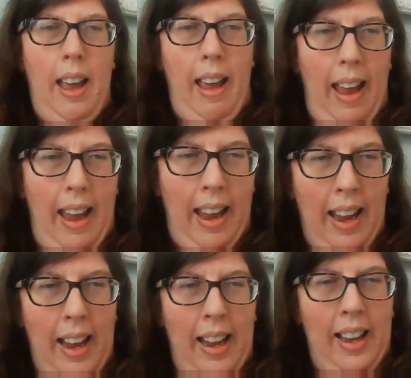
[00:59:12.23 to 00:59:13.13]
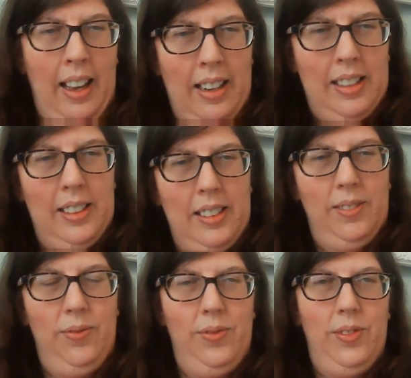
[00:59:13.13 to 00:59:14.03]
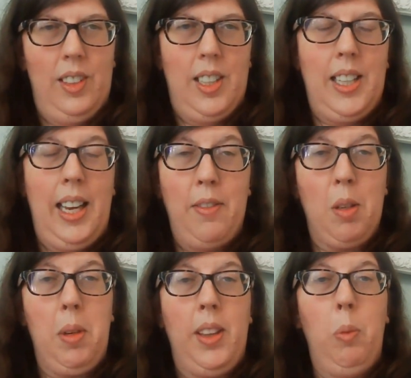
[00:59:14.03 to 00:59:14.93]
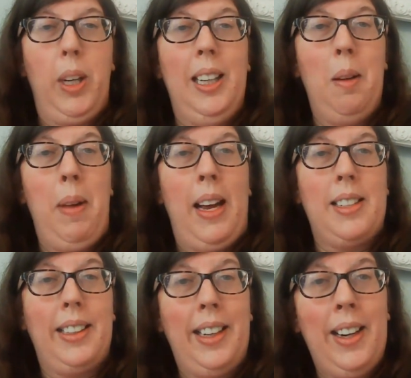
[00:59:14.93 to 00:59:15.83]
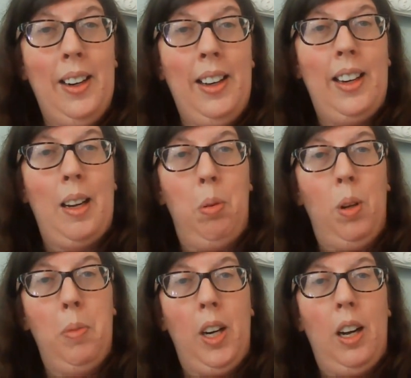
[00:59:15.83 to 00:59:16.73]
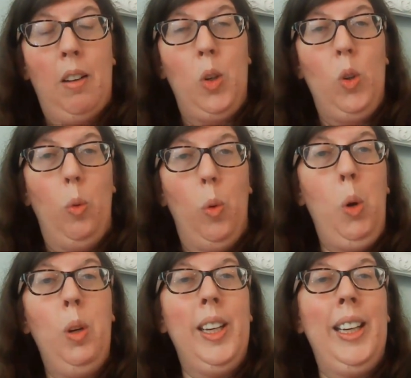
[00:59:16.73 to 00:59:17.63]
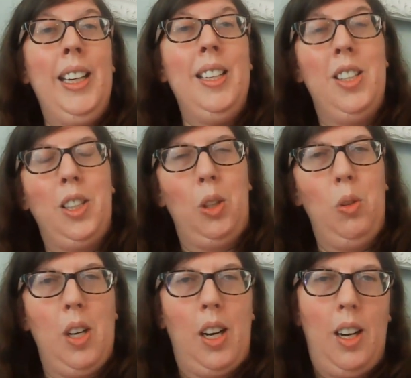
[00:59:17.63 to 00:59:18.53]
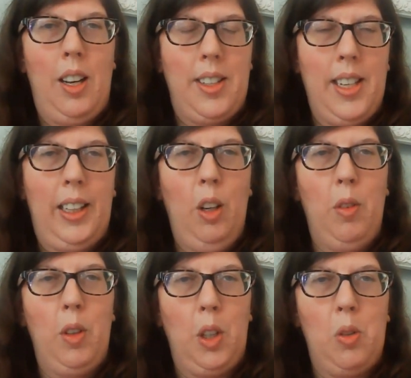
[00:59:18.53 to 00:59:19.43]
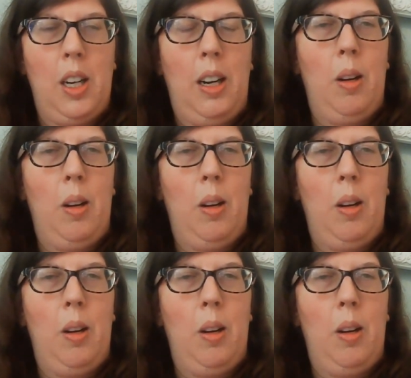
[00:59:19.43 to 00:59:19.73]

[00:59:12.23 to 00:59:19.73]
And saves them. And then we cut back to Garrett and Pulmanov, who are rolling into Utah to take over Utah.